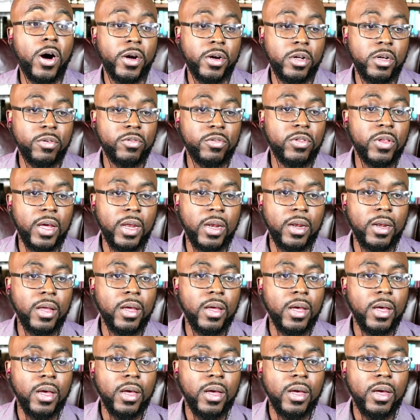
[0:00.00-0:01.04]
of and
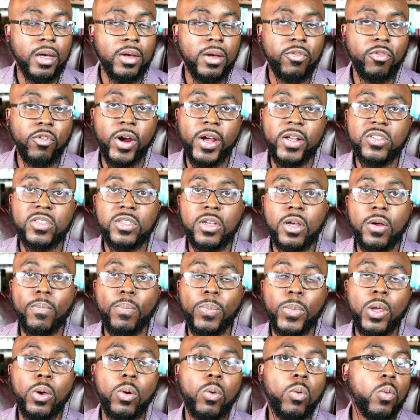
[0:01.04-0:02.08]
friends
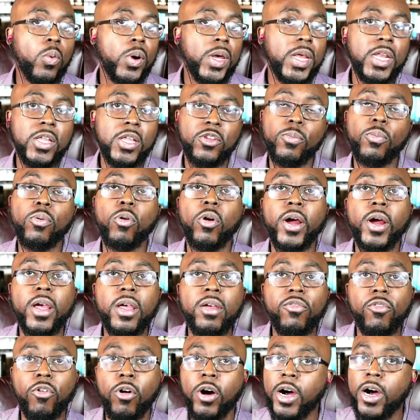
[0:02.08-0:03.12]
we need to pray
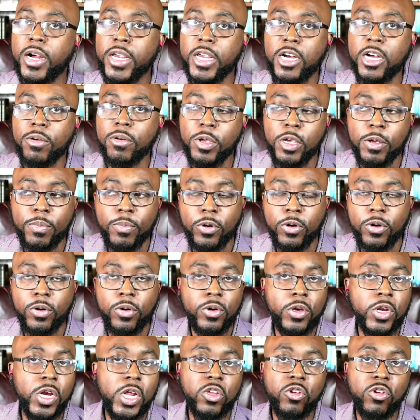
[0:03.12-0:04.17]
for our young people
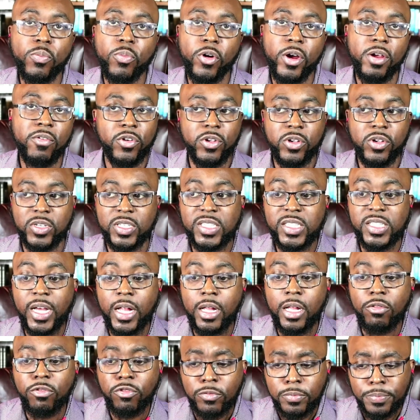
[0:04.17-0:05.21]
you need to pray for
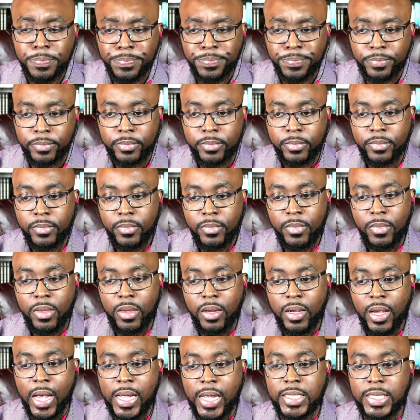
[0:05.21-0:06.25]
yourself
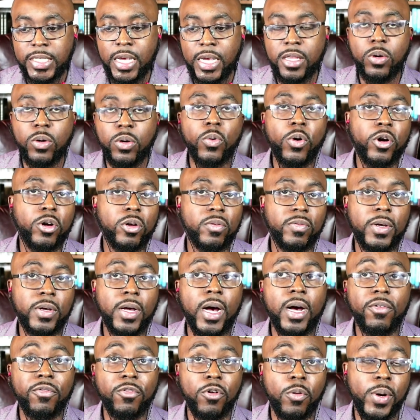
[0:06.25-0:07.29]
and take the word of
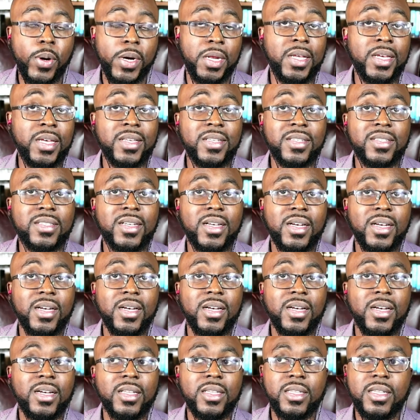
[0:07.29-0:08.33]
god for what it is
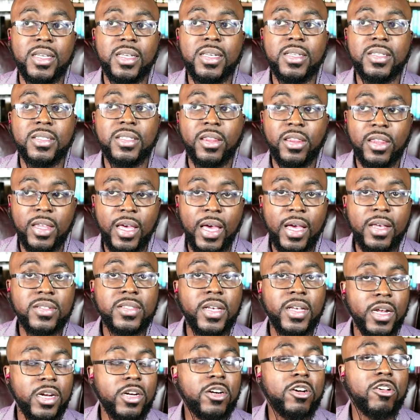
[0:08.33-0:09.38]
these things
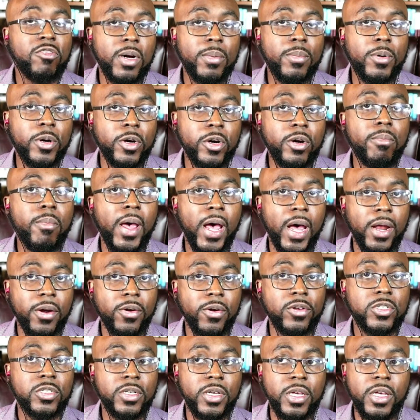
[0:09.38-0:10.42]
can corrupt good
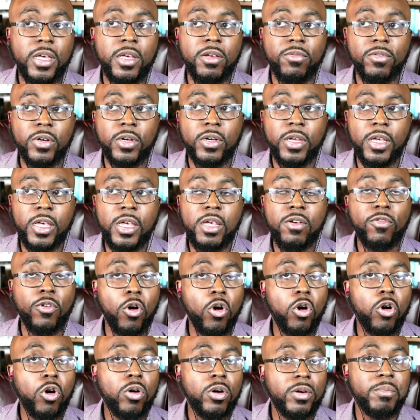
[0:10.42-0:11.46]
manners,
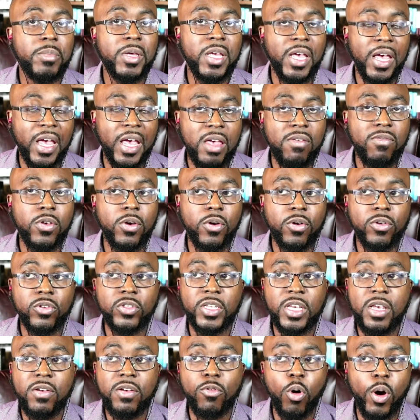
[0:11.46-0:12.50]
evil behaviors,
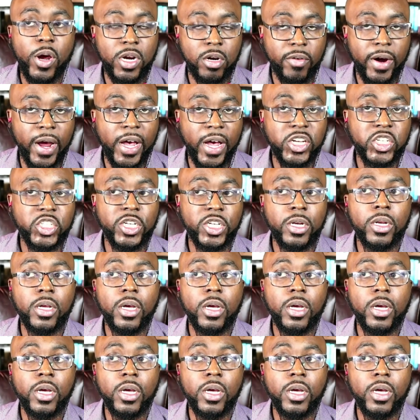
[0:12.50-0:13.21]
evil interaction